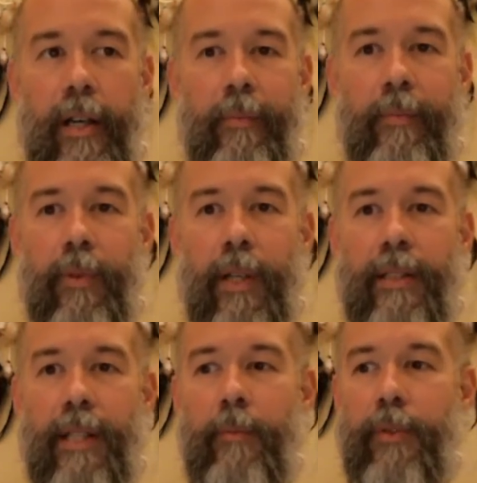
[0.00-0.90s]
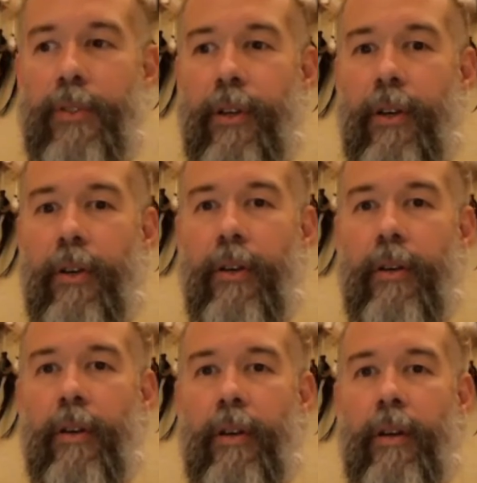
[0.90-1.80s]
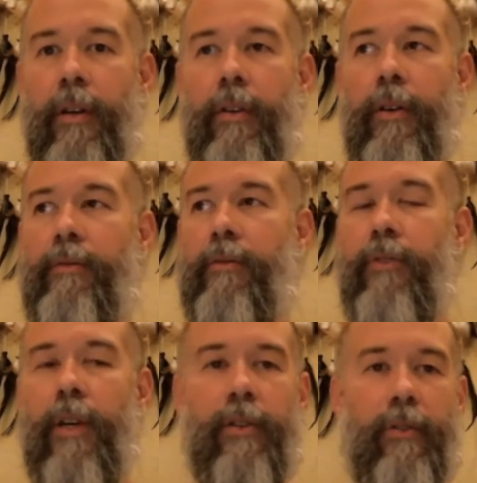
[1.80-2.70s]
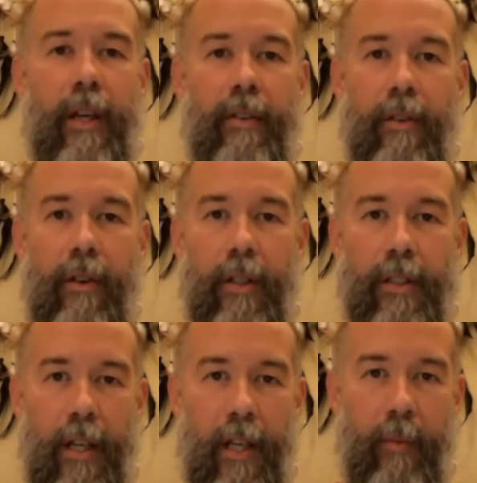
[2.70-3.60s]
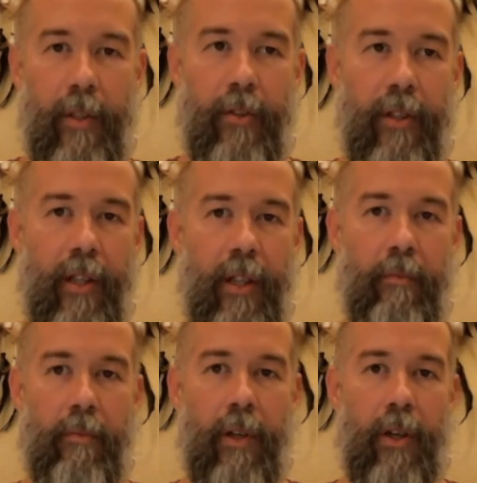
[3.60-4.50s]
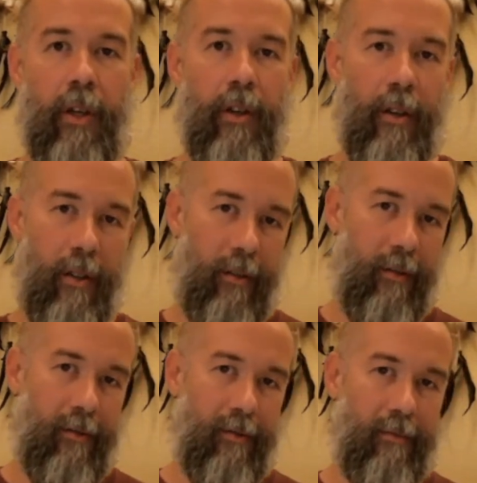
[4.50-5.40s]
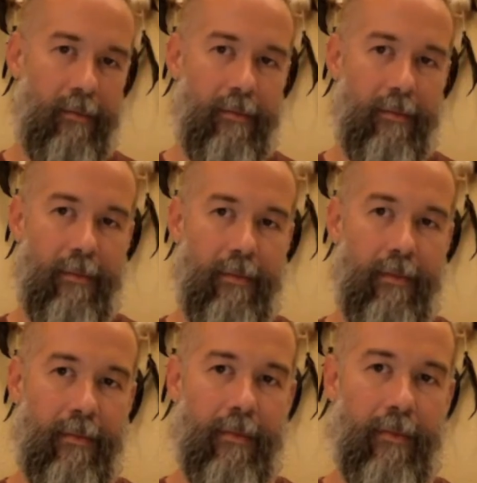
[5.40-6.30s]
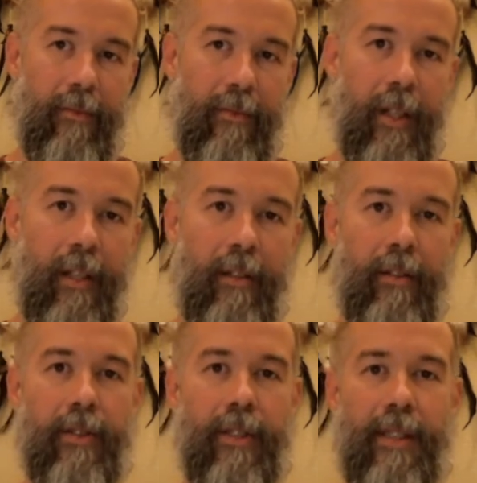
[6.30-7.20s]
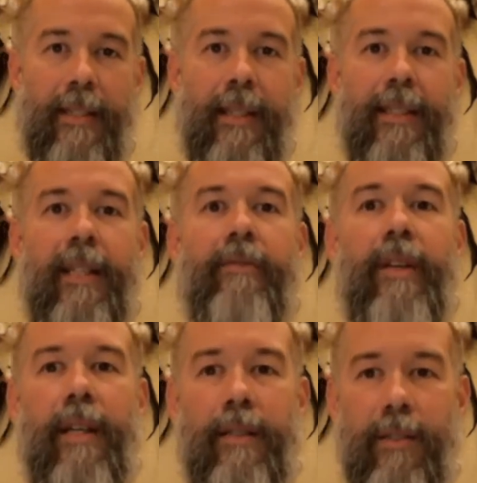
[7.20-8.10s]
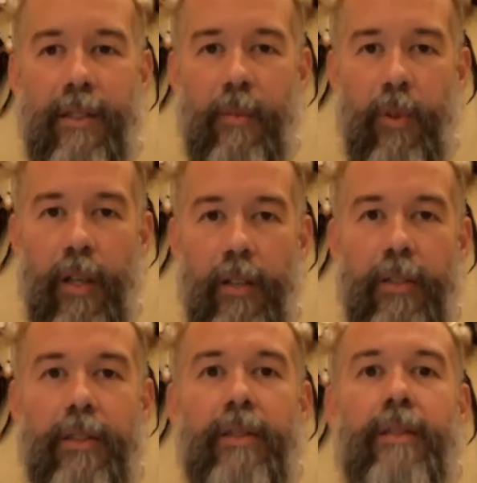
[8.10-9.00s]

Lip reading: Examples are, you have a friend who's having a hard time and you send them a card, right? There's a sensitivity to someone else,